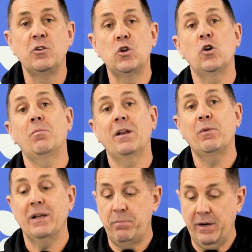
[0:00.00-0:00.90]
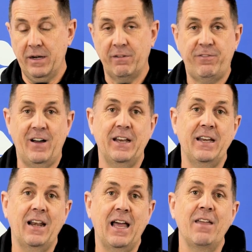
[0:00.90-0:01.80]
Normally when you're bringing a fan
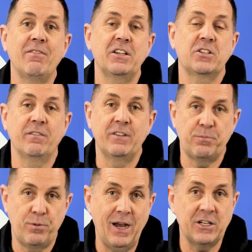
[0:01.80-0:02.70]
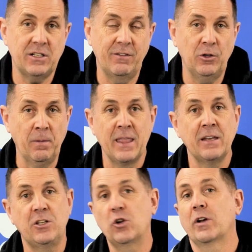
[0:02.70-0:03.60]
in like this at this price level,
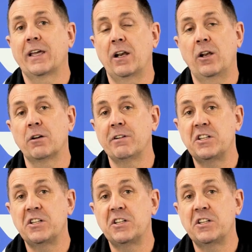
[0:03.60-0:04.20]
you're going to get a lot of